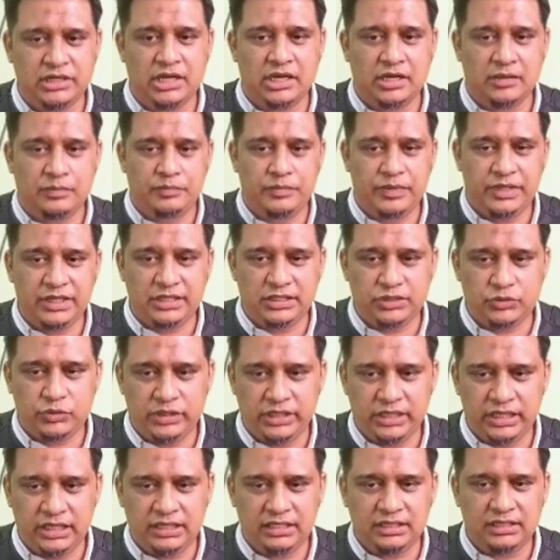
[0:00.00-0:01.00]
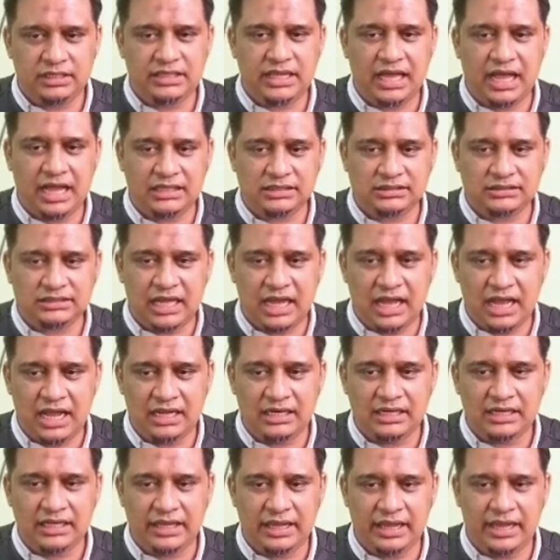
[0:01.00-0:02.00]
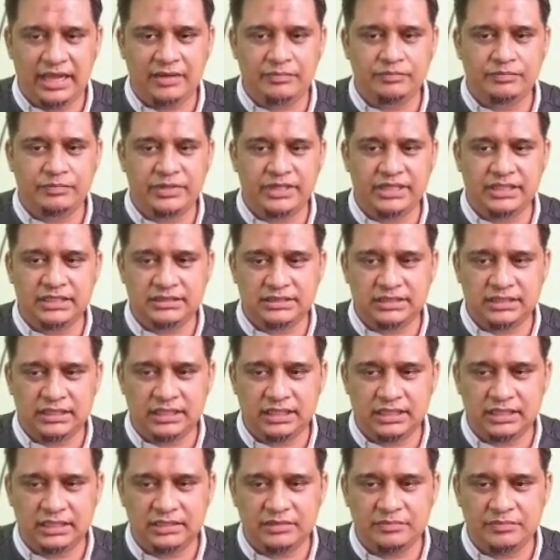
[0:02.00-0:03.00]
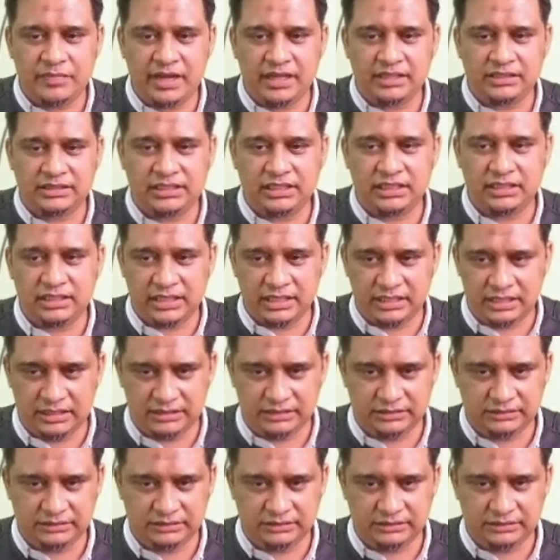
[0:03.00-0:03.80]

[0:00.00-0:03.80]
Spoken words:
between ductile and brittle material.